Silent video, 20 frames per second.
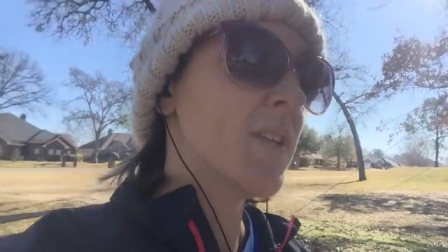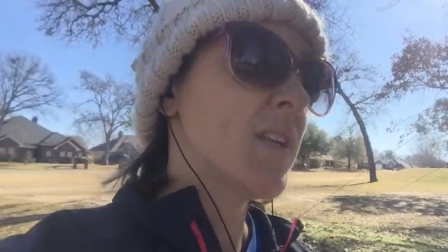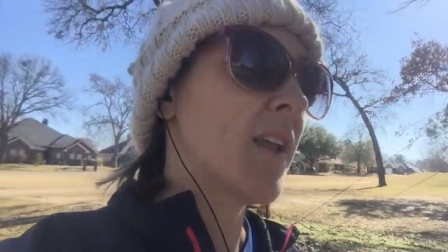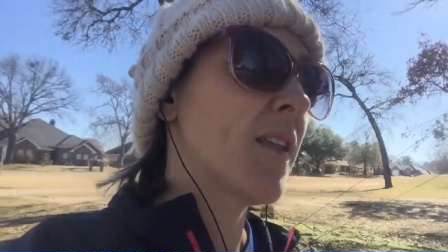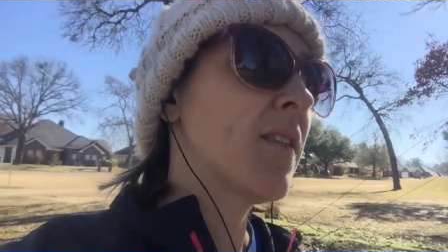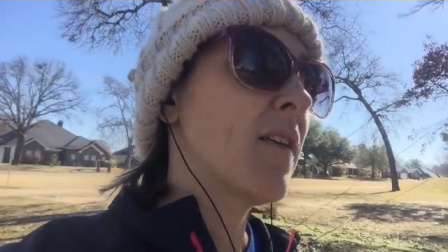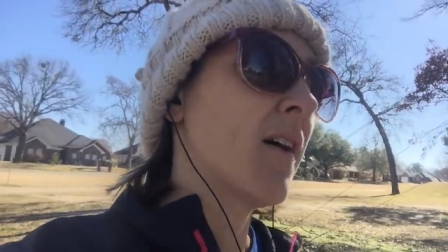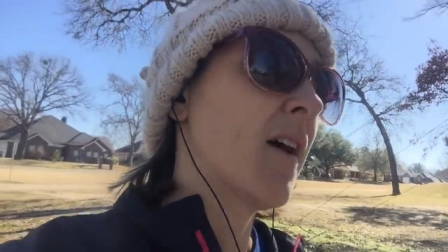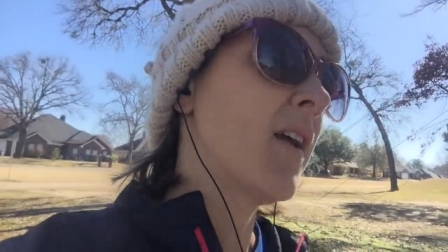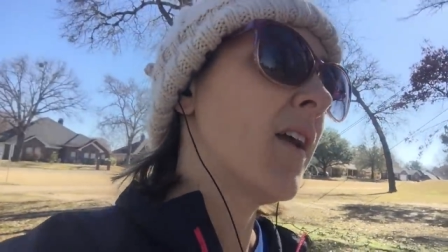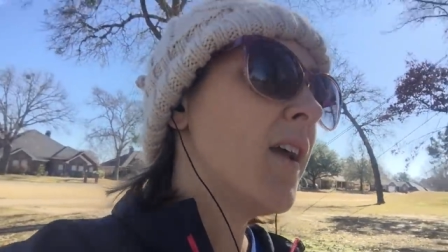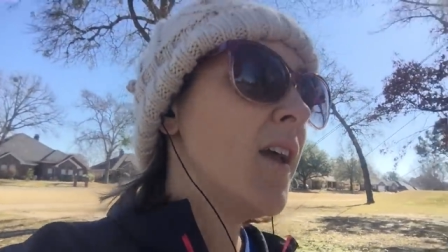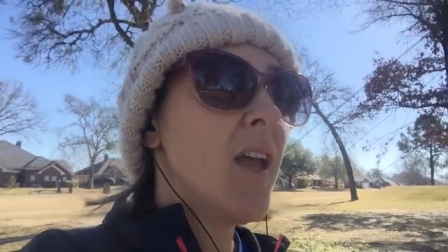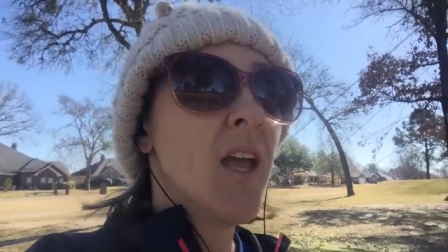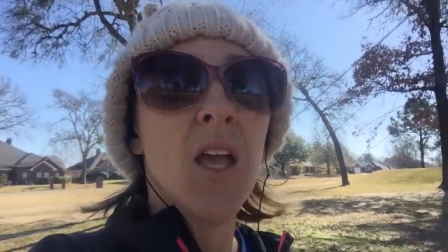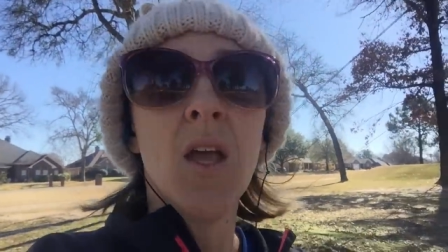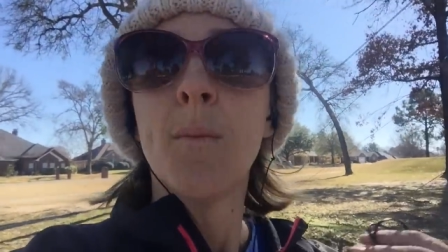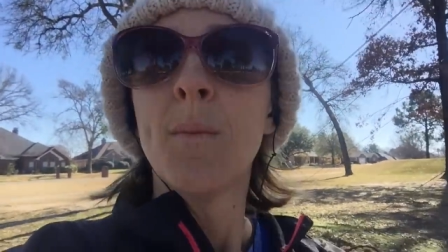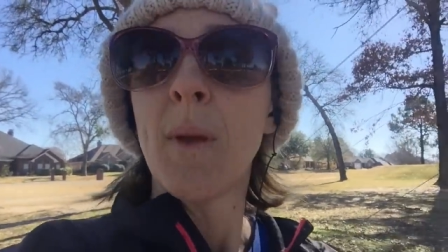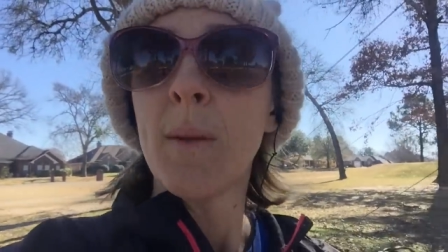And I thought
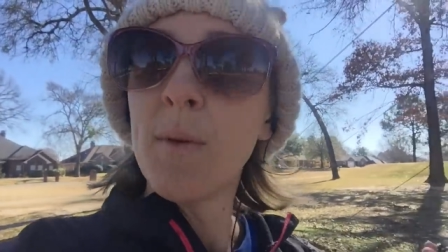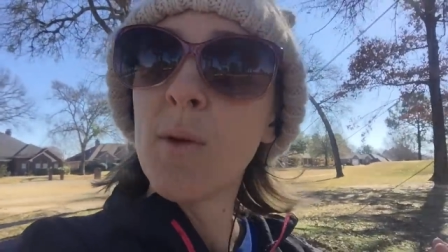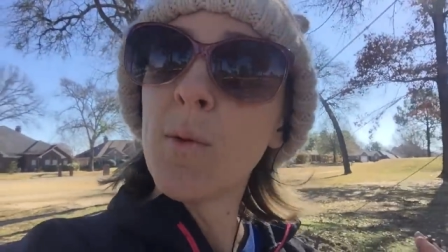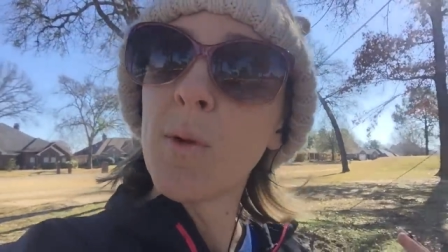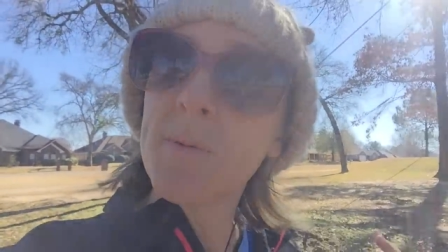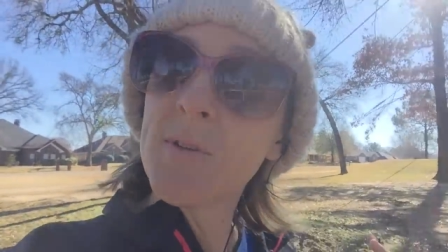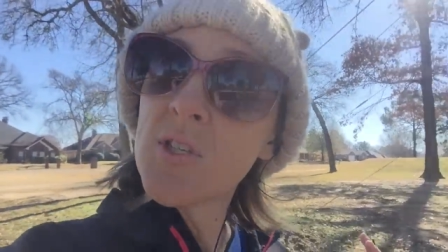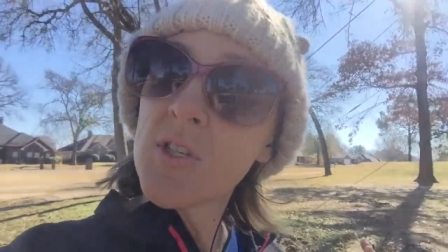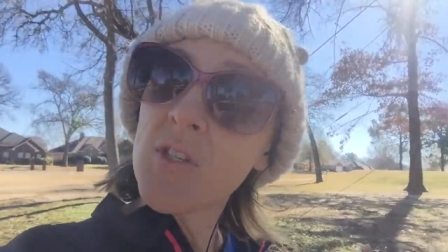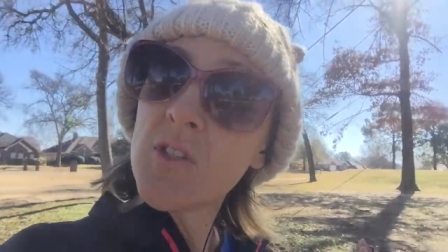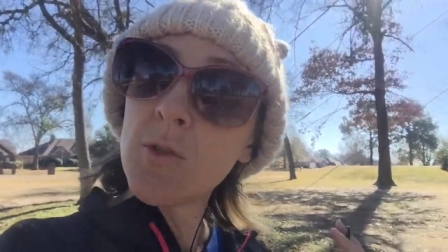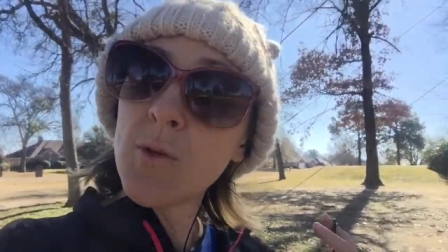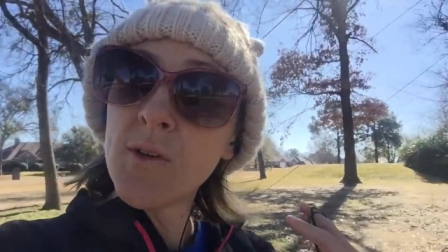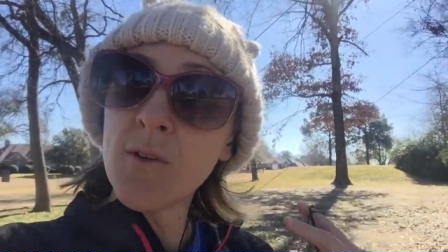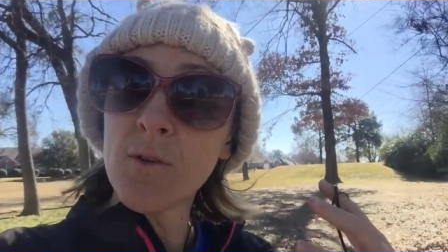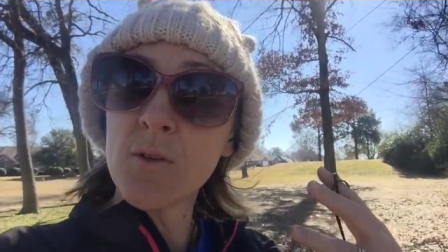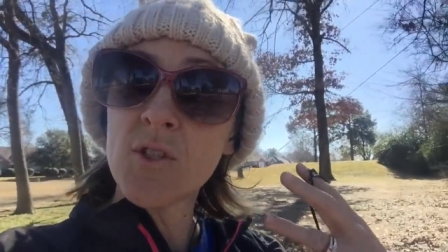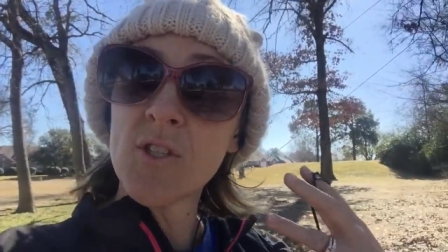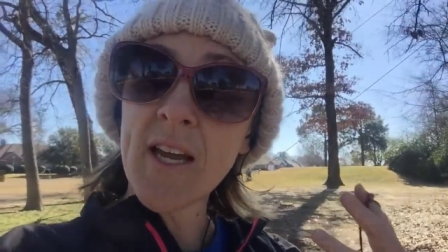maybe we would just do a little